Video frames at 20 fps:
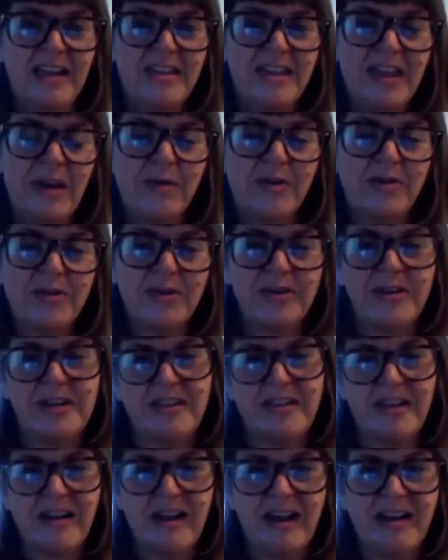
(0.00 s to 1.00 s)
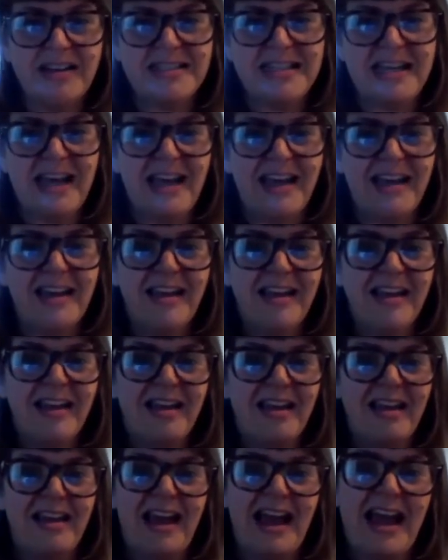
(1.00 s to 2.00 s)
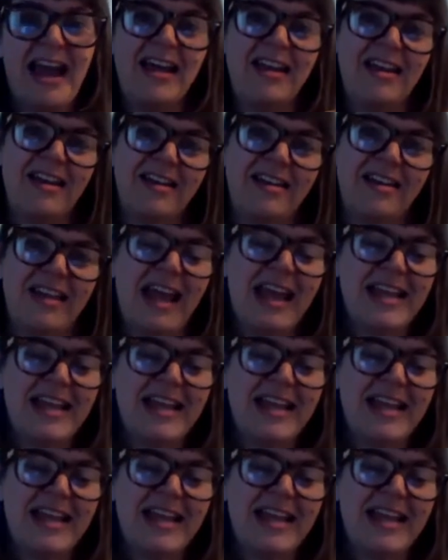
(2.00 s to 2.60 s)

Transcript: they were learning the content and